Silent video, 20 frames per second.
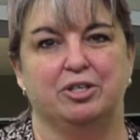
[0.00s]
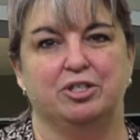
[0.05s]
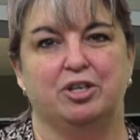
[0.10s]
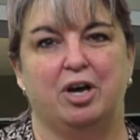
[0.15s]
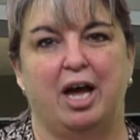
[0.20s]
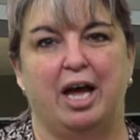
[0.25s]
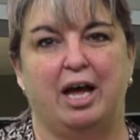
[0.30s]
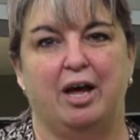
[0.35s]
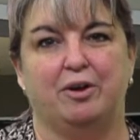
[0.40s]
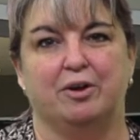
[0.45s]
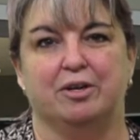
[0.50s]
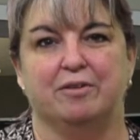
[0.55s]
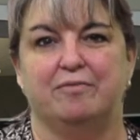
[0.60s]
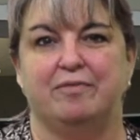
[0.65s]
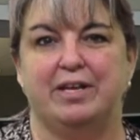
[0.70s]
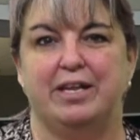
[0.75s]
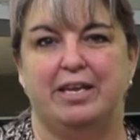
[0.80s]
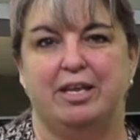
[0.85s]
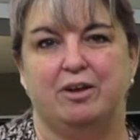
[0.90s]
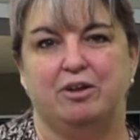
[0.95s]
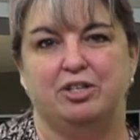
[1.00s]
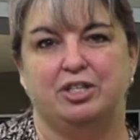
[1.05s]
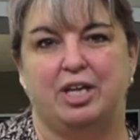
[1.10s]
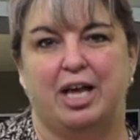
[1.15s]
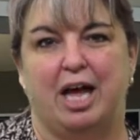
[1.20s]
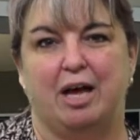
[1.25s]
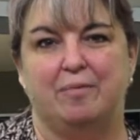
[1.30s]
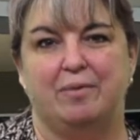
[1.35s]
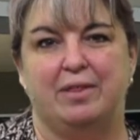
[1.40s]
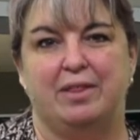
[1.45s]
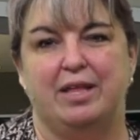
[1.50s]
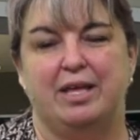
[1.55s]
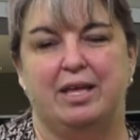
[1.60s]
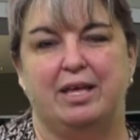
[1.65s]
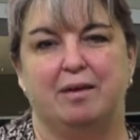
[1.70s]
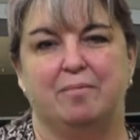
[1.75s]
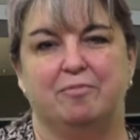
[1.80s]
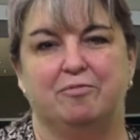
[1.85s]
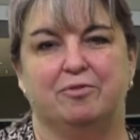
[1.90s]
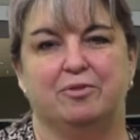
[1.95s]
child or video chat with
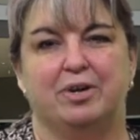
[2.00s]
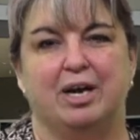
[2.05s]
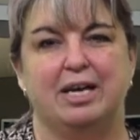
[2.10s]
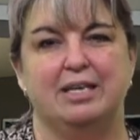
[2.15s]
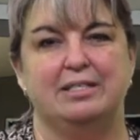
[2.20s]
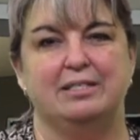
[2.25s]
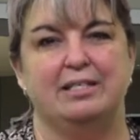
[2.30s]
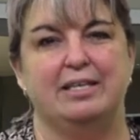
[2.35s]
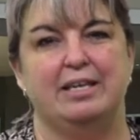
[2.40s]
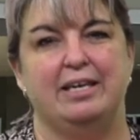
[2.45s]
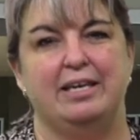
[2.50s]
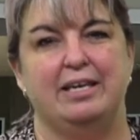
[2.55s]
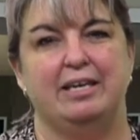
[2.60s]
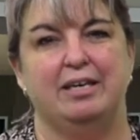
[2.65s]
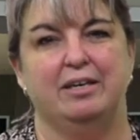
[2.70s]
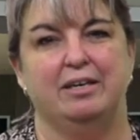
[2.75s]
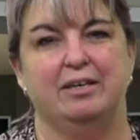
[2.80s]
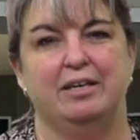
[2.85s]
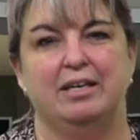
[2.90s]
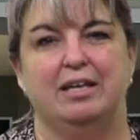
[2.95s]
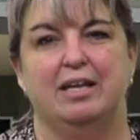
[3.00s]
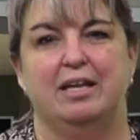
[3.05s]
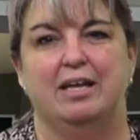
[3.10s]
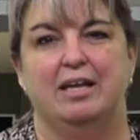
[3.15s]
them for us to hear